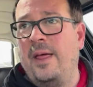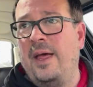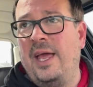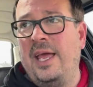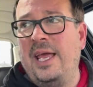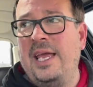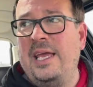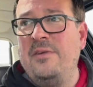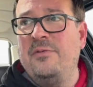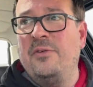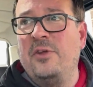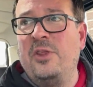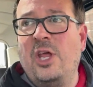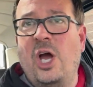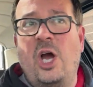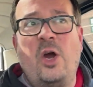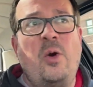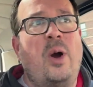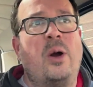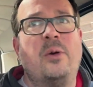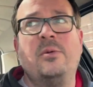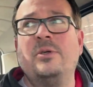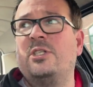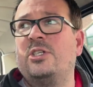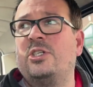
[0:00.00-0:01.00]
Even though
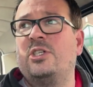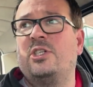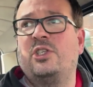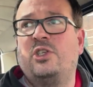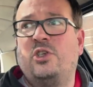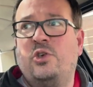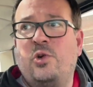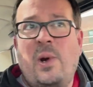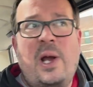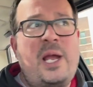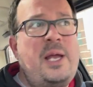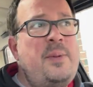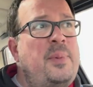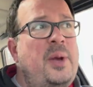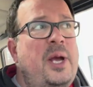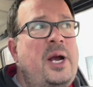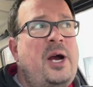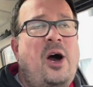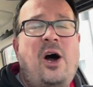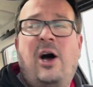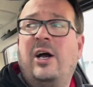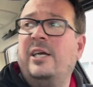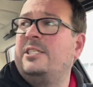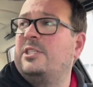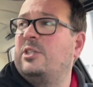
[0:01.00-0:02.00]
I was scraping
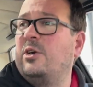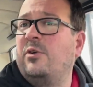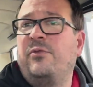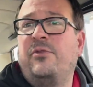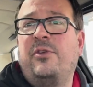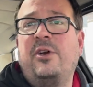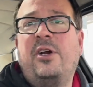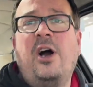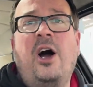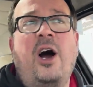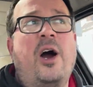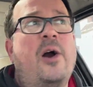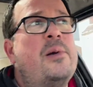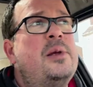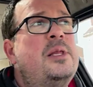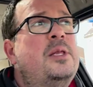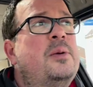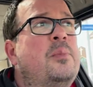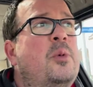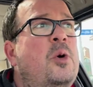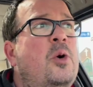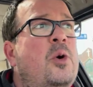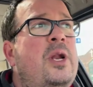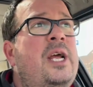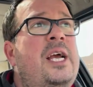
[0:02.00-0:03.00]
ice off the car in the
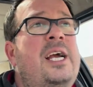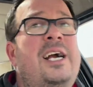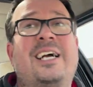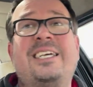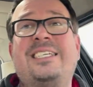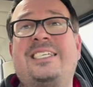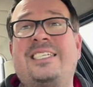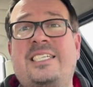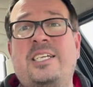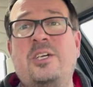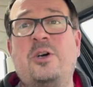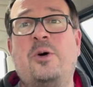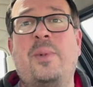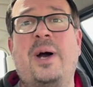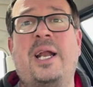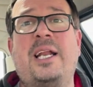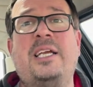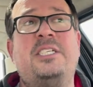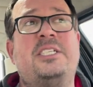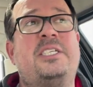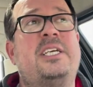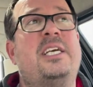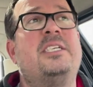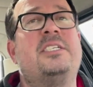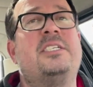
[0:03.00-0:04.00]
morning, I still managed to get